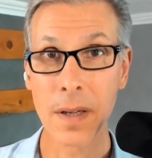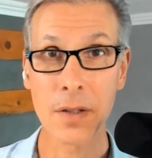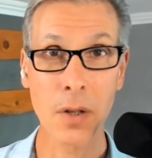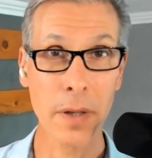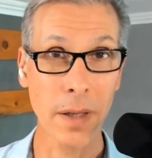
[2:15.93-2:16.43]

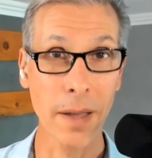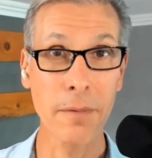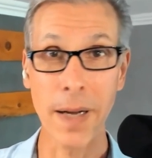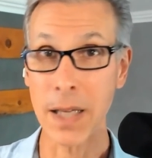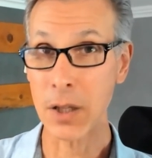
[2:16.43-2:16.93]
So they'll
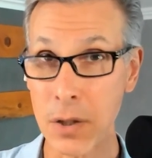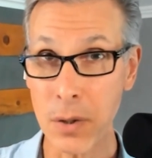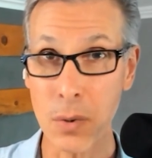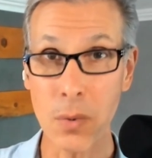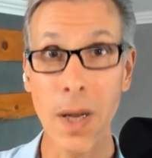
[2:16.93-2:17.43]
invite
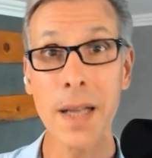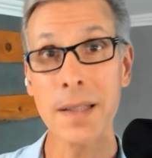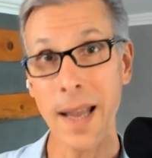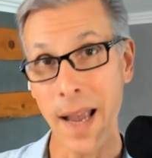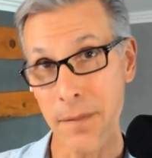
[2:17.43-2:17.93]
you
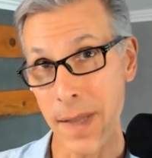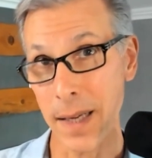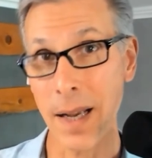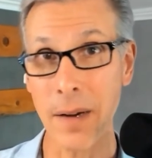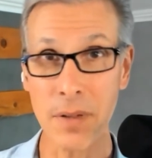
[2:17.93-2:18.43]
to have
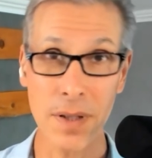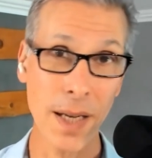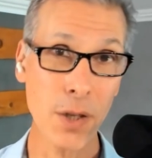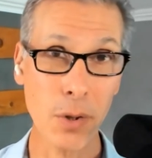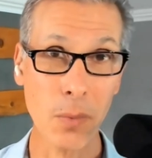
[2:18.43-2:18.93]
that
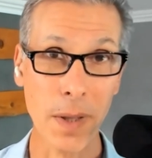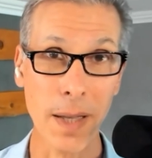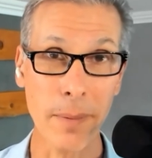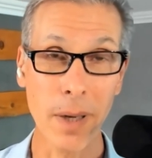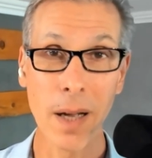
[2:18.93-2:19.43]
conversation with them.